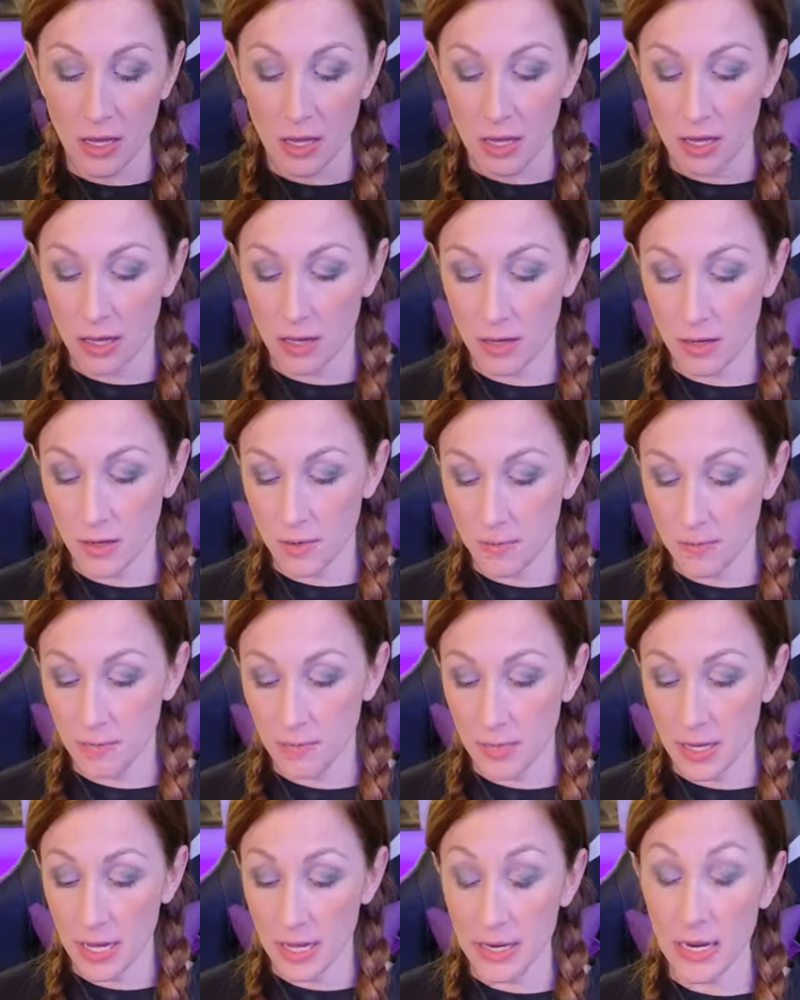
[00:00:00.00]
Um,
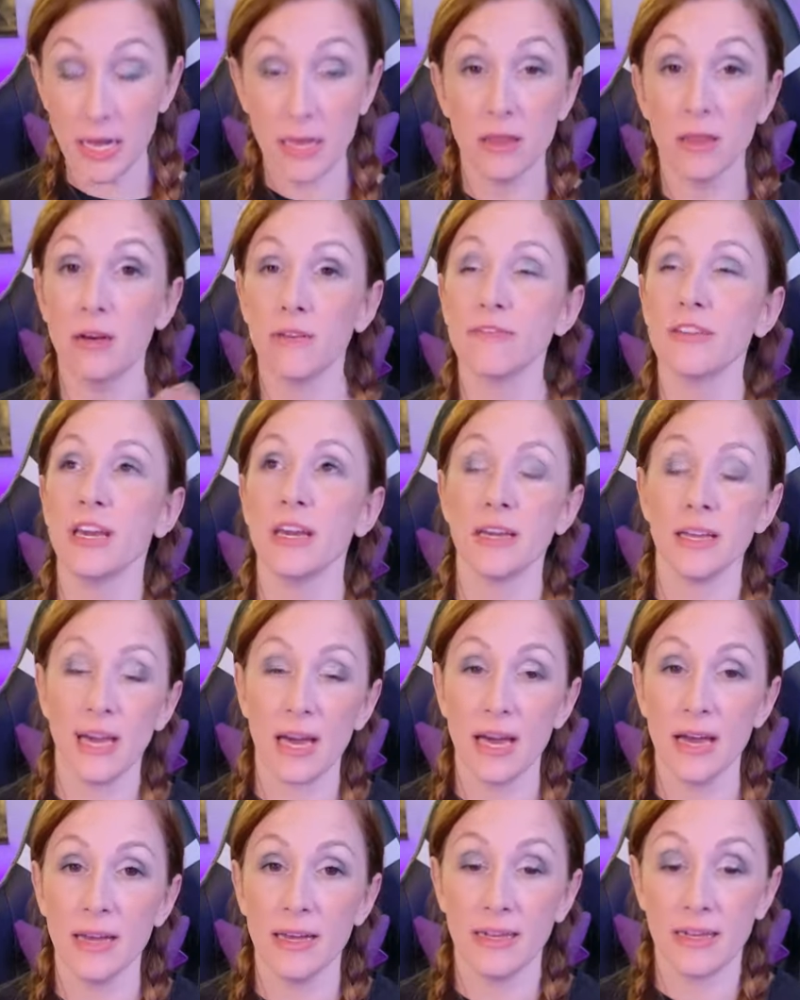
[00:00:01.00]
and I love Kit
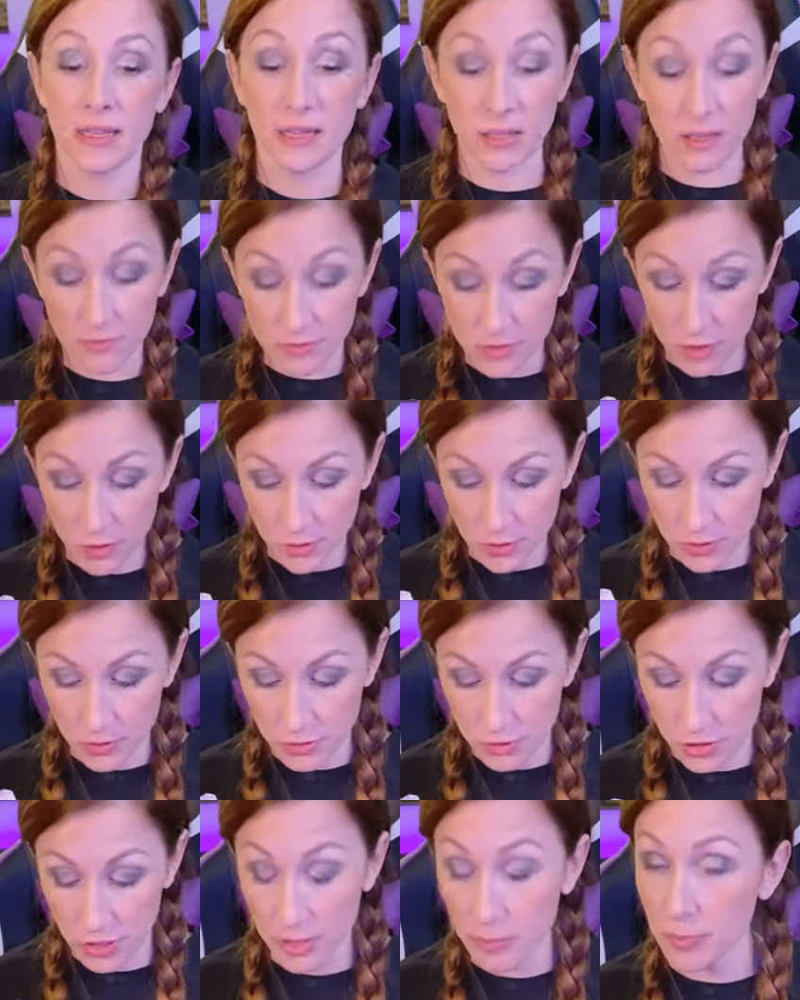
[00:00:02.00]
Kat and I love Tokyo
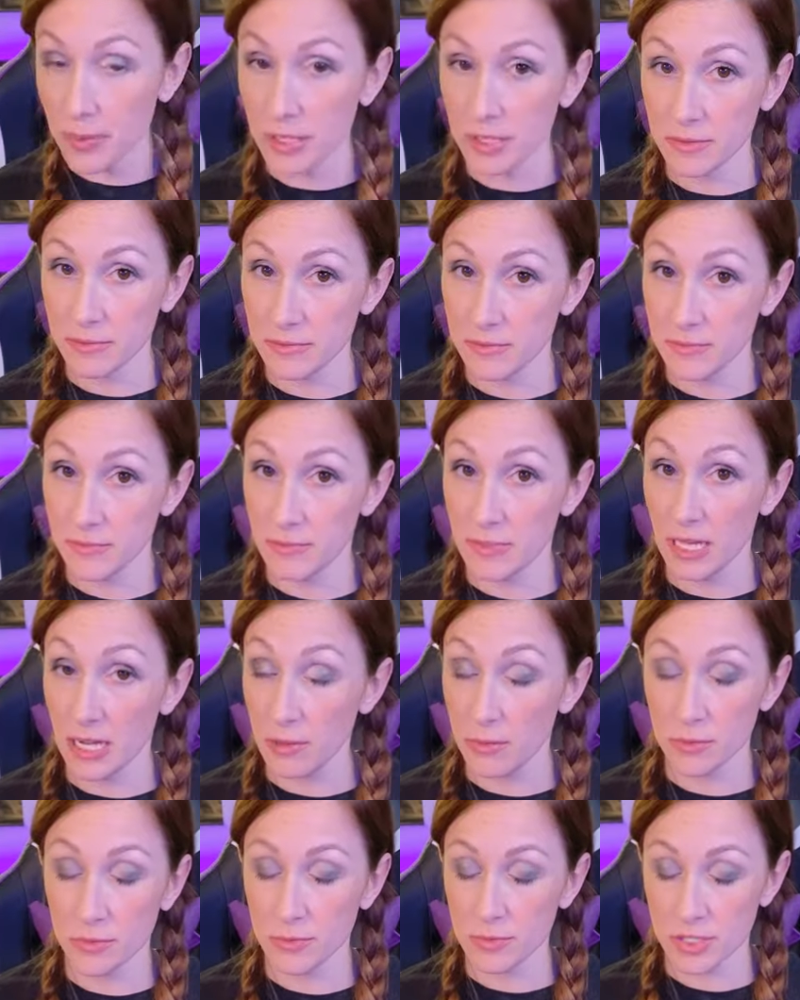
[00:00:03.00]
Treat, but that
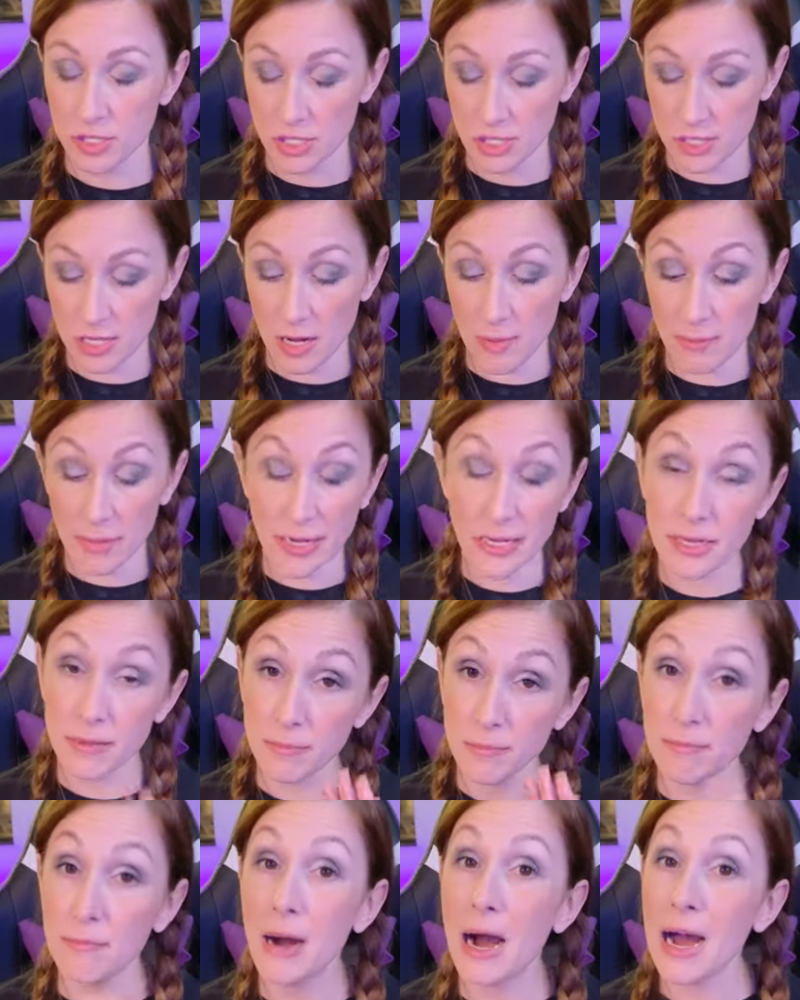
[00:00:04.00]
one was just not my,
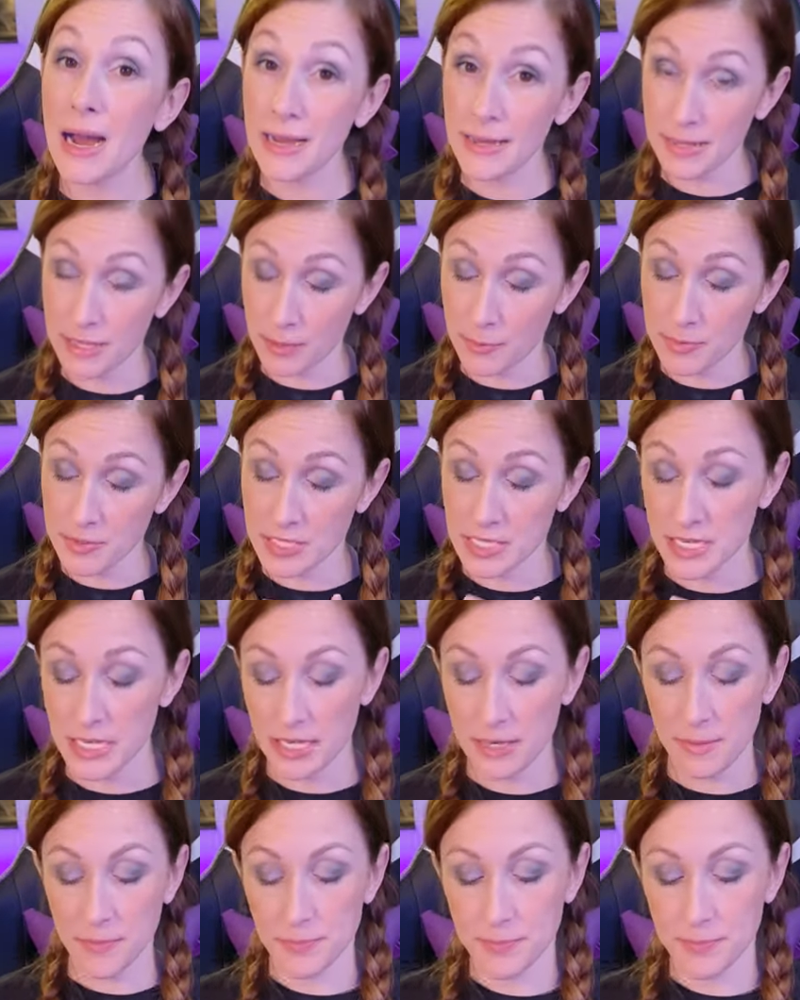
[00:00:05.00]
my cup of tea